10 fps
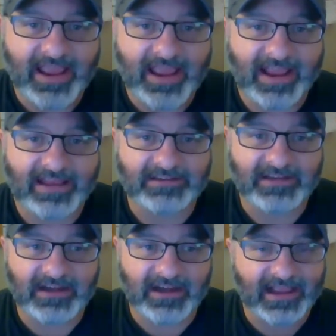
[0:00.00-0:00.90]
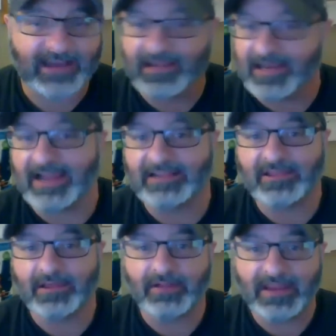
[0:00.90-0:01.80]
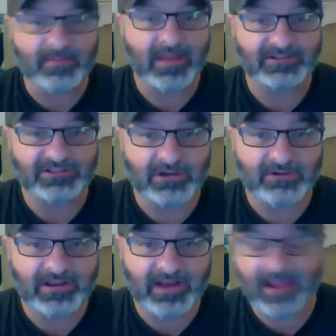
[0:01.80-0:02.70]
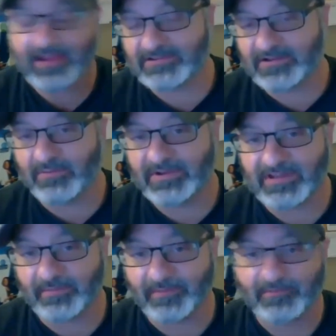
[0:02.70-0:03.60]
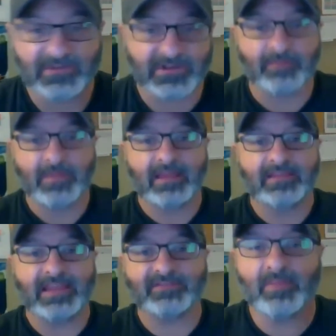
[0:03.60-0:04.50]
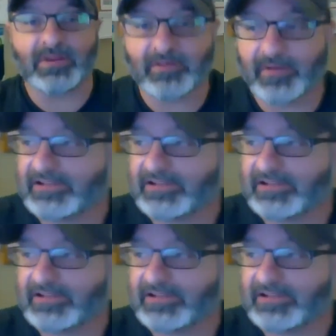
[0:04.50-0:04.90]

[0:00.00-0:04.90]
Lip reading: And again, the 9th email to Tony and I is going to win something. So thanks very much, everybody.